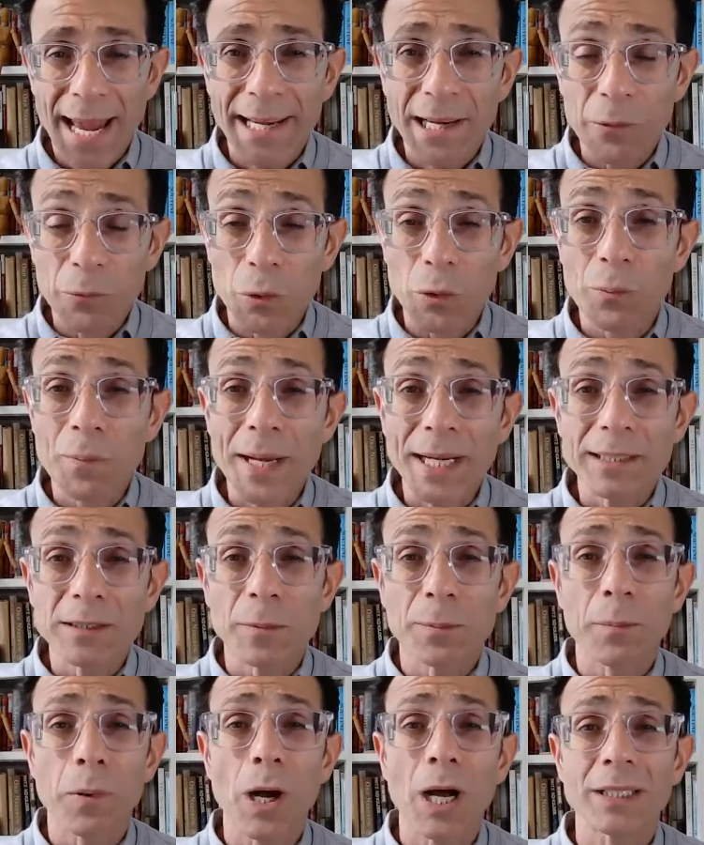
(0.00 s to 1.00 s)
and it will
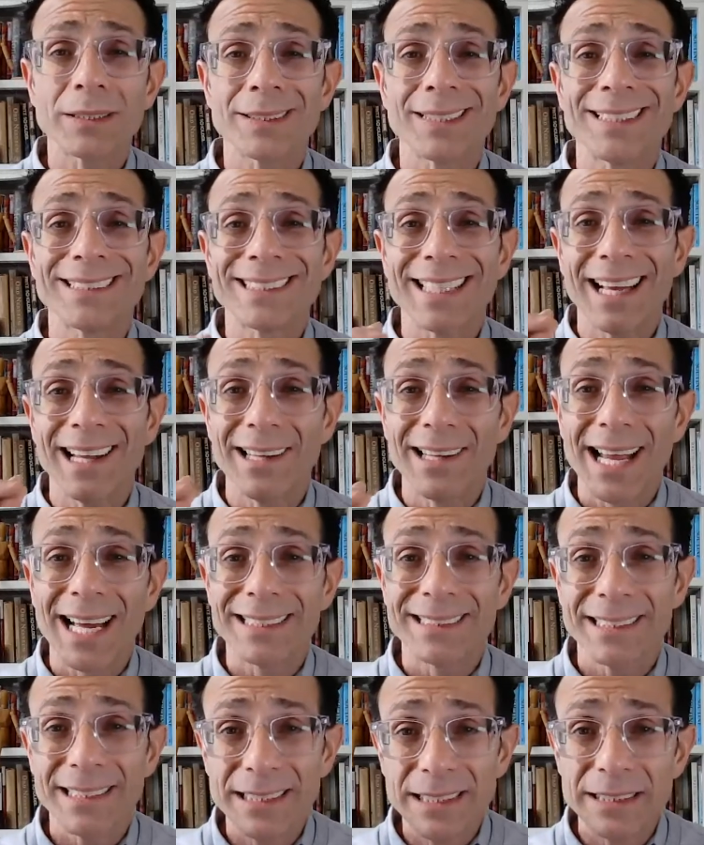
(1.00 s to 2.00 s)
make the process a
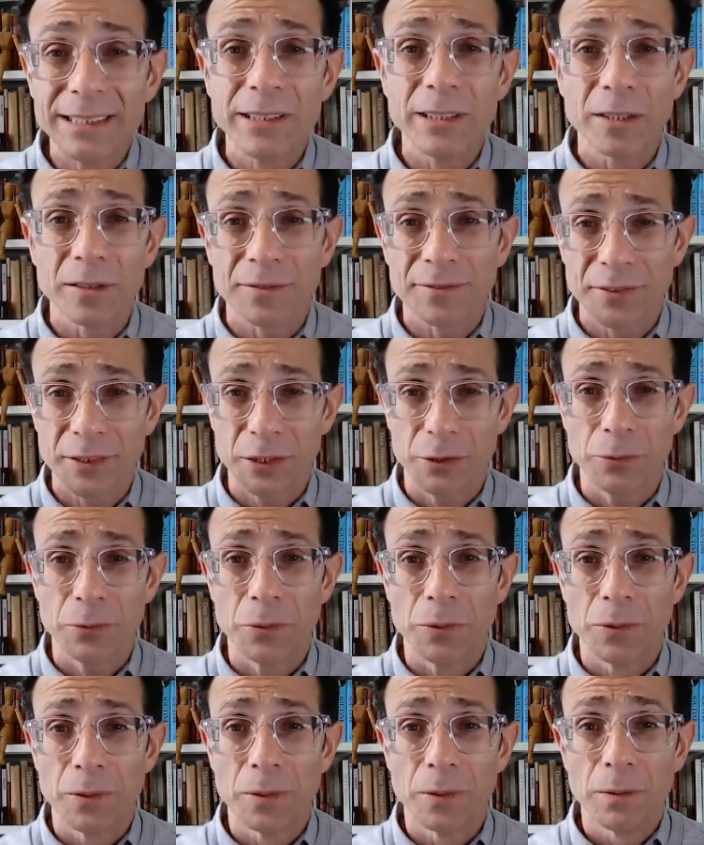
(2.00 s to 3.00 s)
lot easier for you.